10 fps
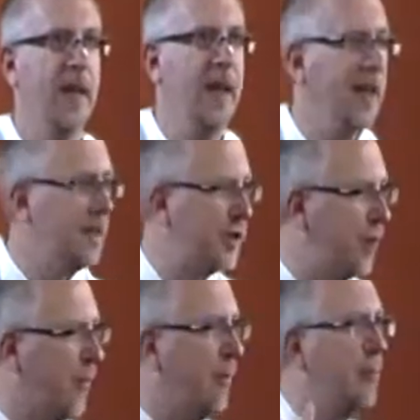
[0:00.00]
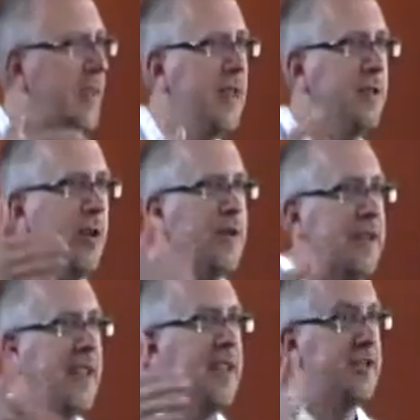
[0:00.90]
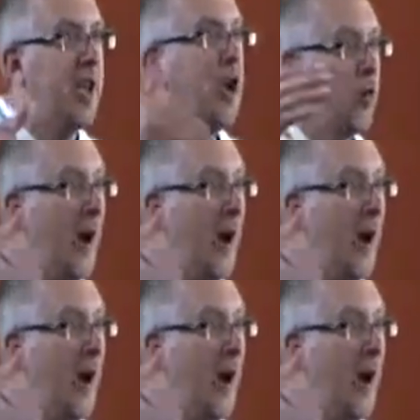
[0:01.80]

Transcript: And so when we begin to look at things